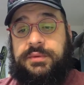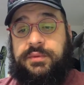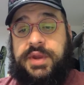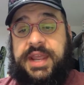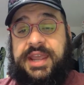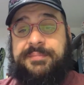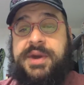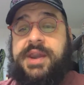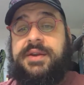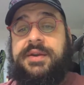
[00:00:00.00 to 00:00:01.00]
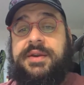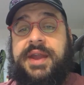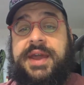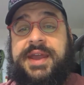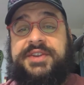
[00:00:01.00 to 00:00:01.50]
When I get better
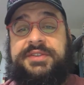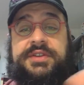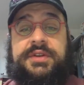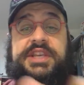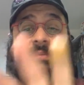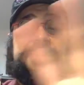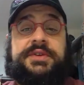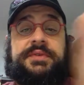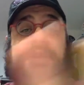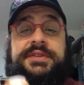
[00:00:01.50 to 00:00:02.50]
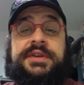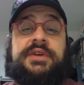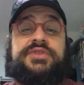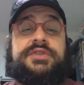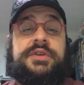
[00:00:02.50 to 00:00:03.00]
at actually doing split screens,
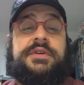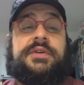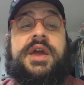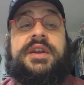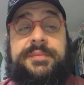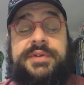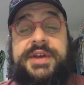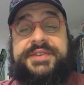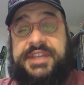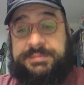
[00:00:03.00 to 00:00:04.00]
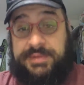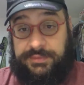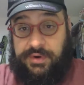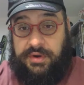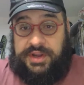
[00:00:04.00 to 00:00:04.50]
I'll show you the whole editing process. But
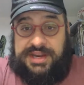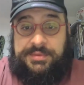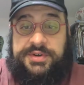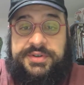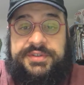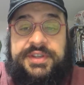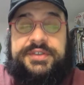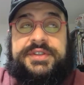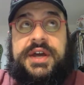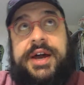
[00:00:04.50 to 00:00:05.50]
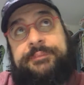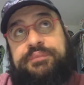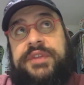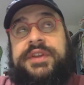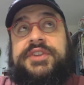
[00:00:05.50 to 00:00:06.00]
recording commercials, as you saw
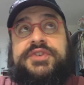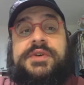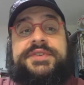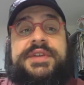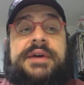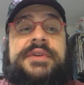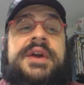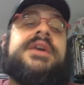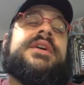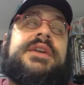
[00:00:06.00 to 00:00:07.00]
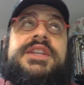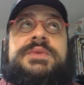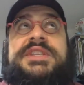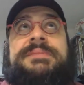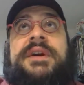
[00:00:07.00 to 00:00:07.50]
in the intro and stuff, each
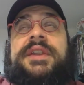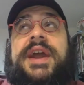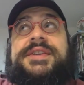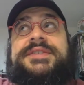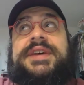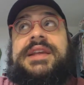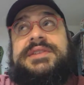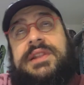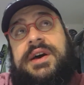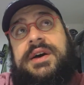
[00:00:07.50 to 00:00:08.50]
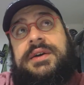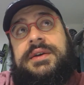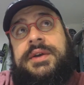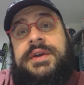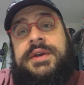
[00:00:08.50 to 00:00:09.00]
one's about 90 seconds
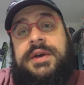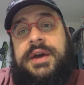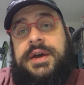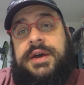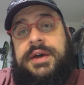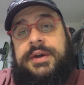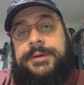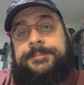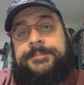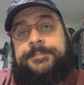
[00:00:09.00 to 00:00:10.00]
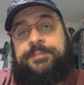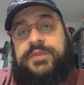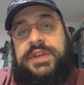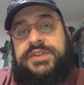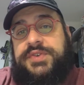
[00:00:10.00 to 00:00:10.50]
long. The
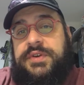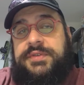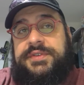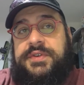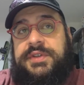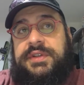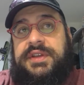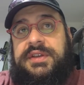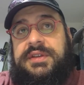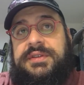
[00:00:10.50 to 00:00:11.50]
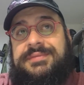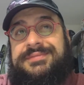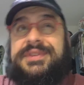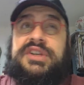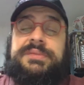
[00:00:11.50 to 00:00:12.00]
intro is usually
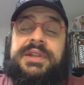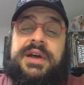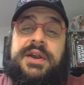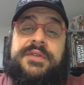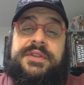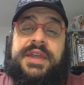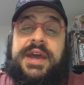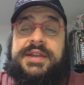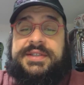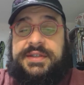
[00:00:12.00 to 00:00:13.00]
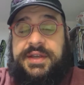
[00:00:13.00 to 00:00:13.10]
a little bit longer than that.